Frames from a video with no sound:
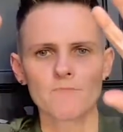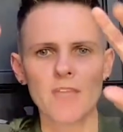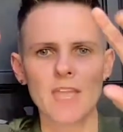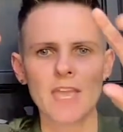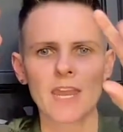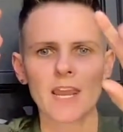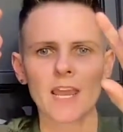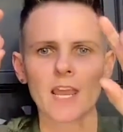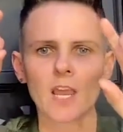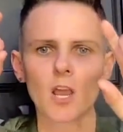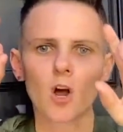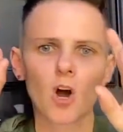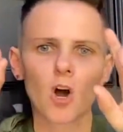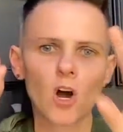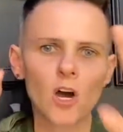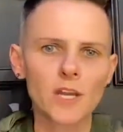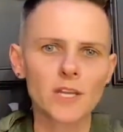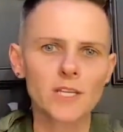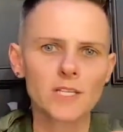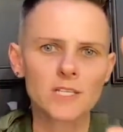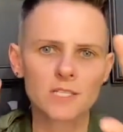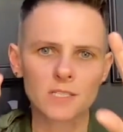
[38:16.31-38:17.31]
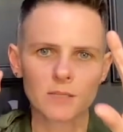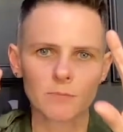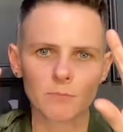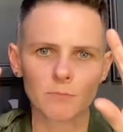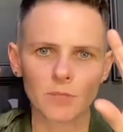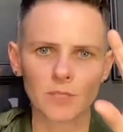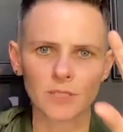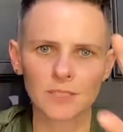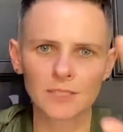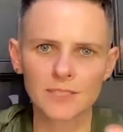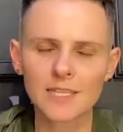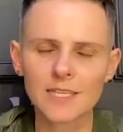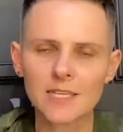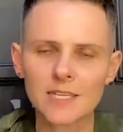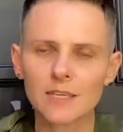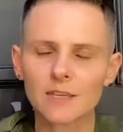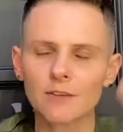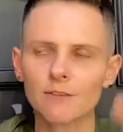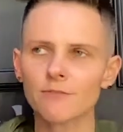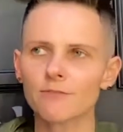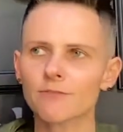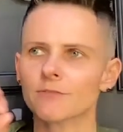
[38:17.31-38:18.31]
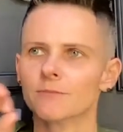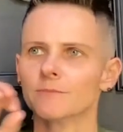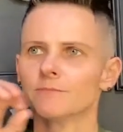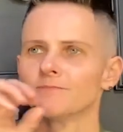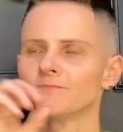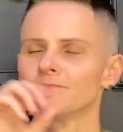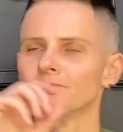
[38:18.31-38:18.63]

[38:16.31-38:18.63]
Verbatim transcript: And I honestly believe